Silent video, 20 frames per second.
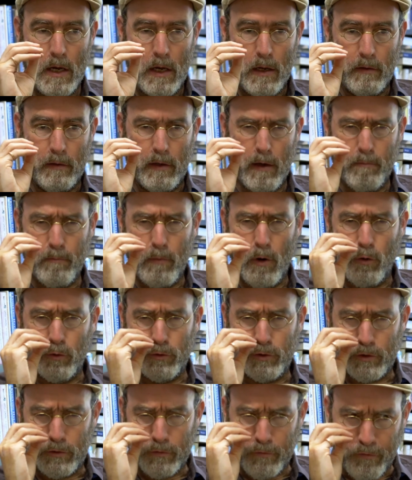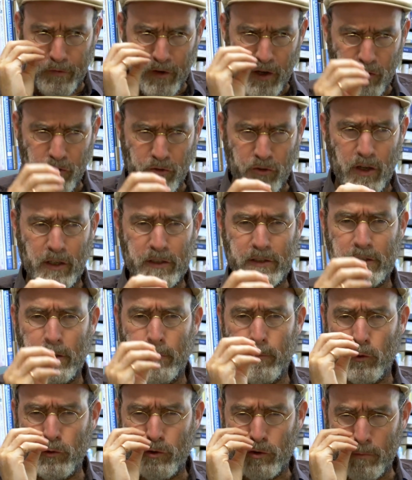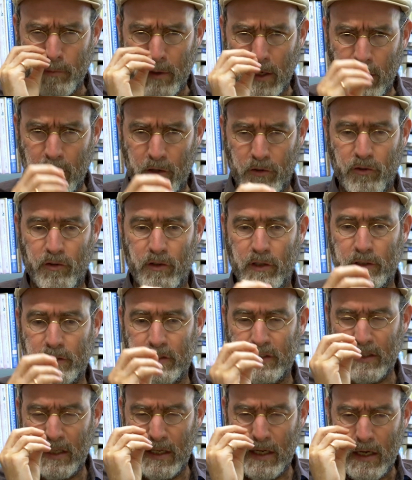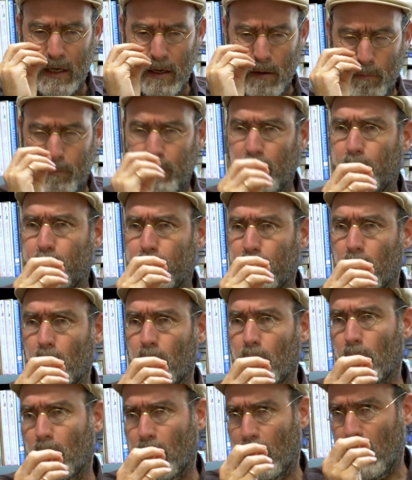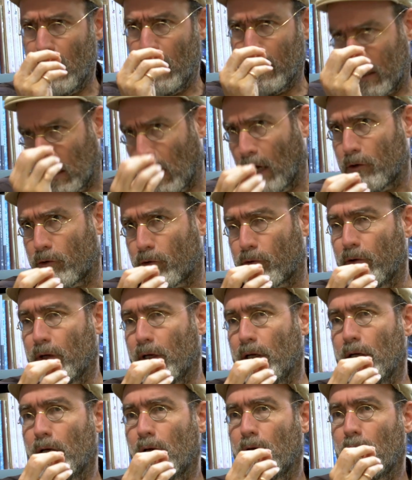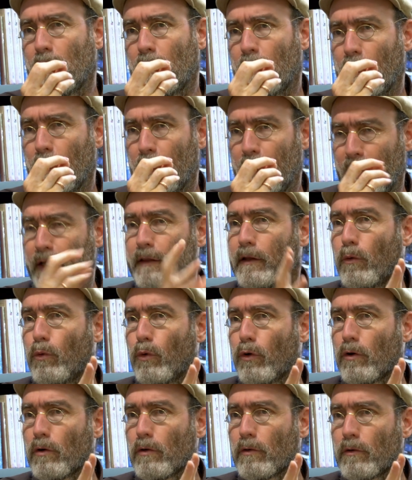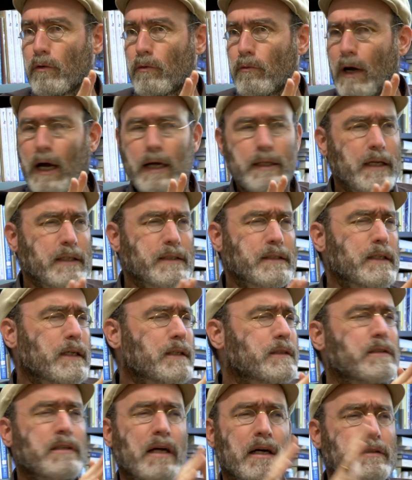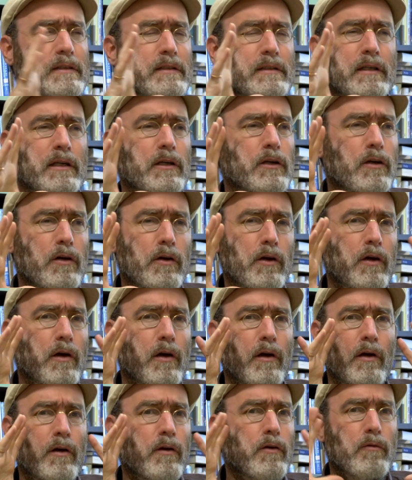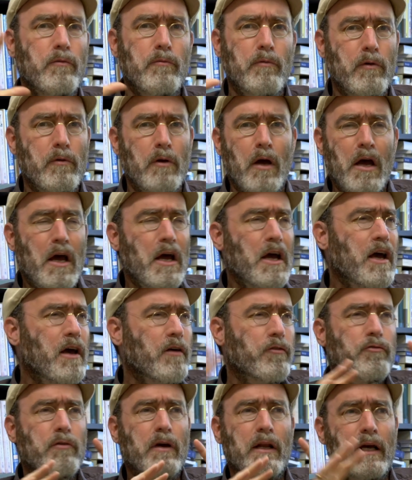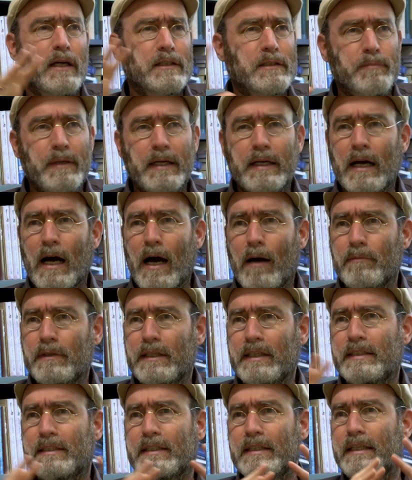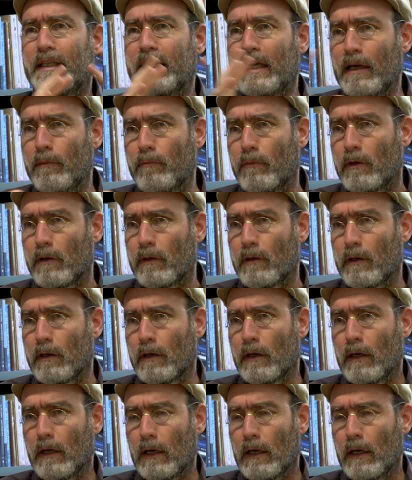the most vicious, the most malicious people and country in the world, right? It's just, Israel has become this demon